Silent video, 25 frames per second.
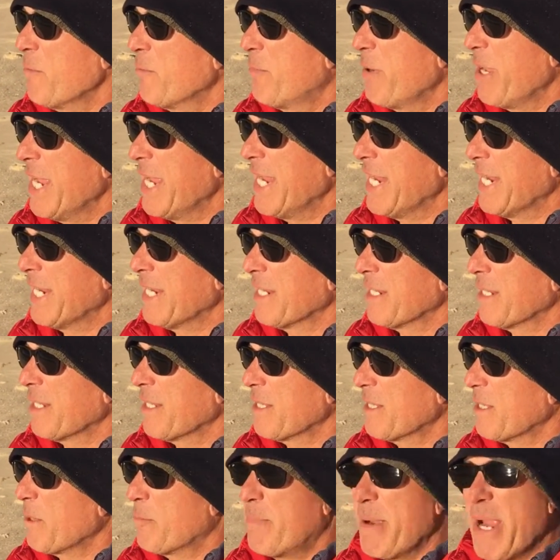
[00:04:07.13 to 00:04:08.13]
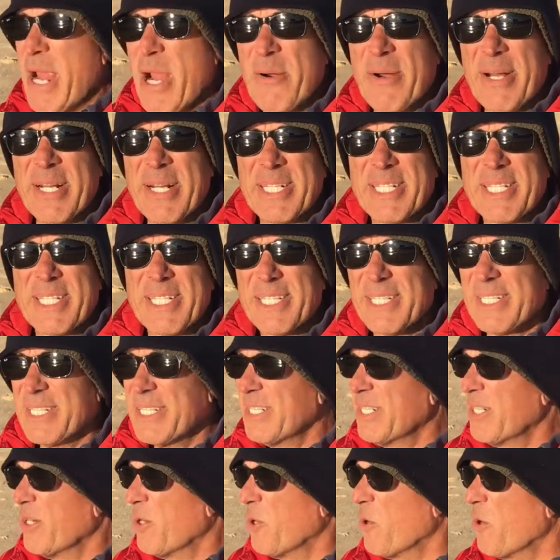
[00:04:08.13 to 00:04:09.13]
being the parent
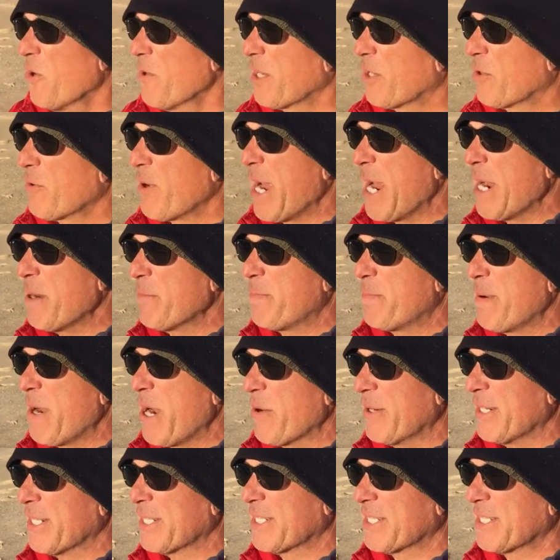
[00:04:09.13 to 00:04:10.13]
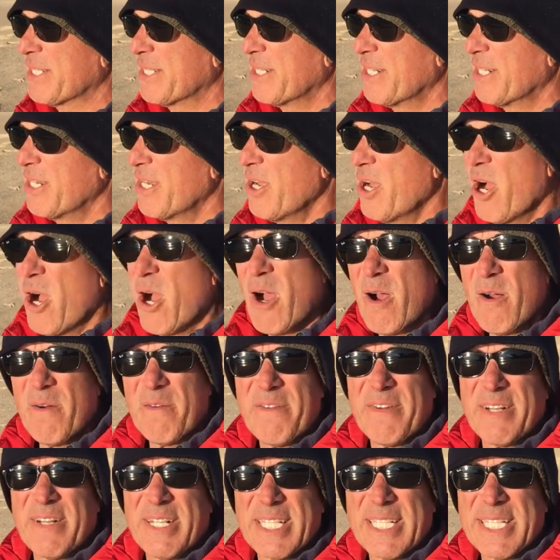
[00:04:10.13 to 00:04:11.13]
or the grandparent of
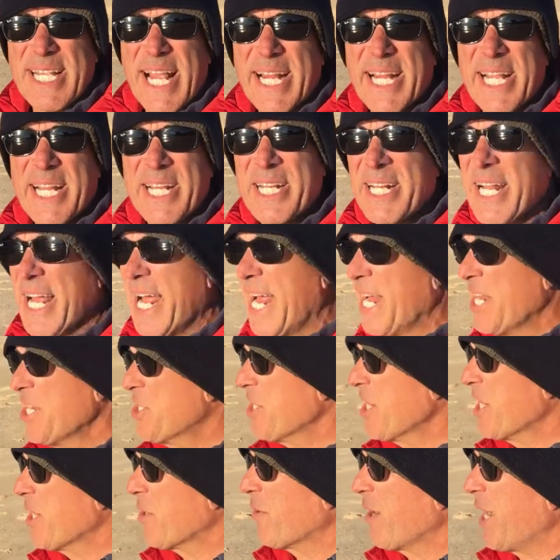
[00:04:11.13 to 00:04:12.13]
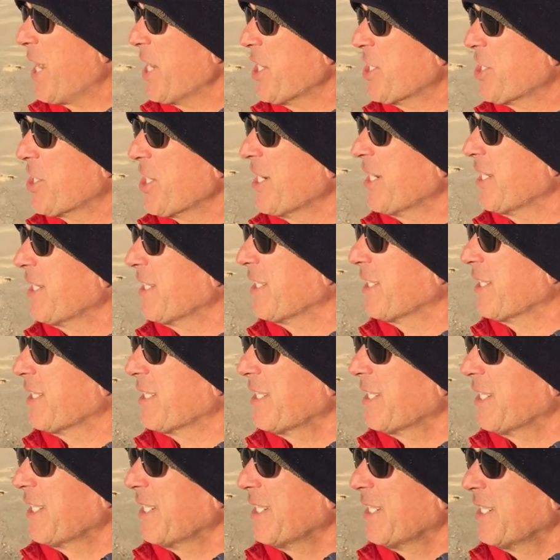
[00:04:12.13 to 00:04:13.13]
second and generation
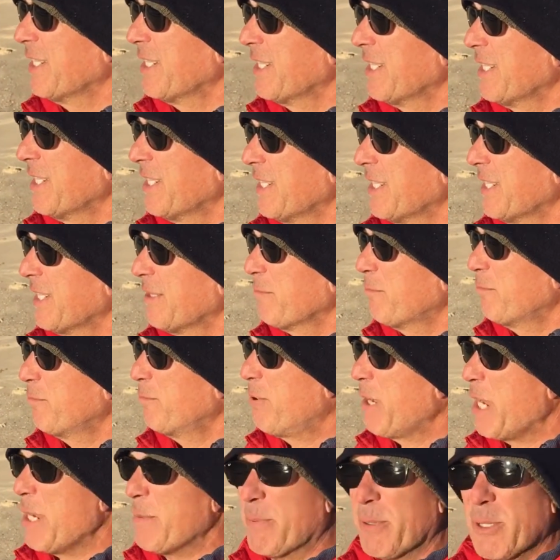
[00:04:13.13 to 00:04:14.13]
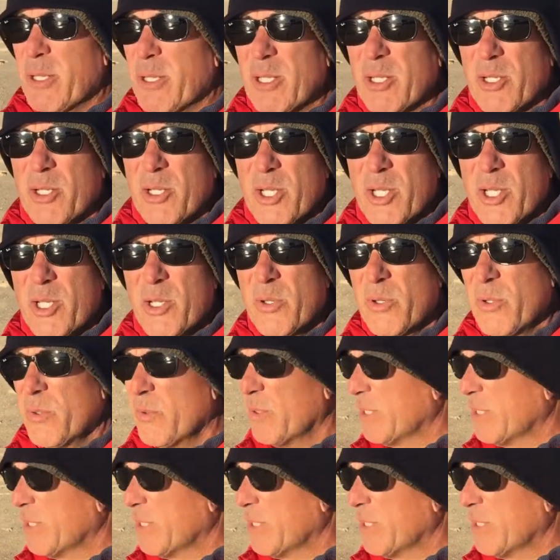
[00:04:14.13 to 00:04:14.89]
people who